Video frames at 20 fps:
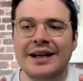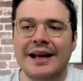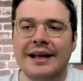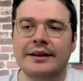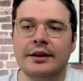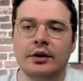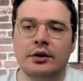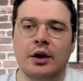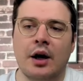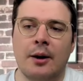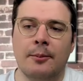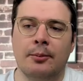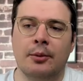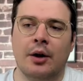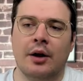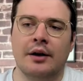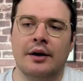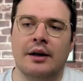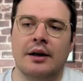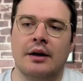at the dot
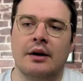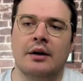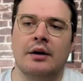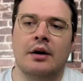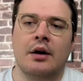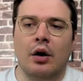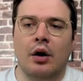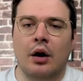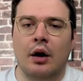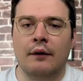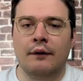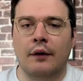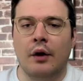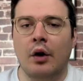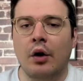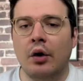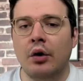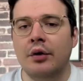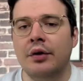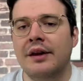plot here, of
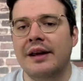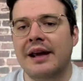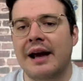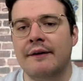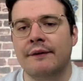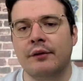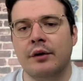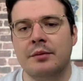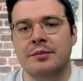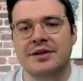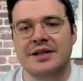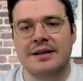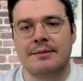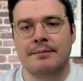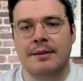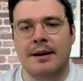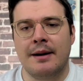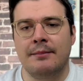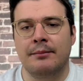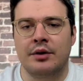all the FOMC
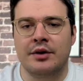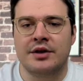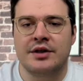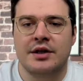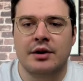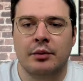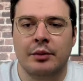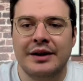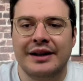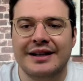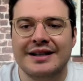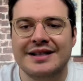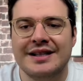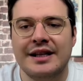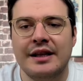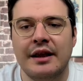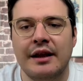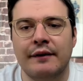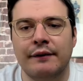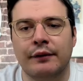members, we can see
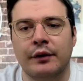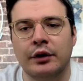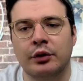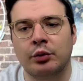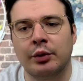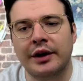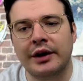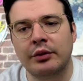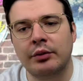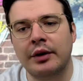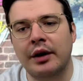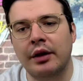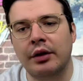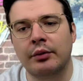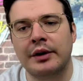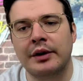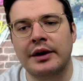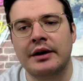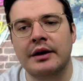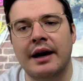that for
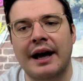2023,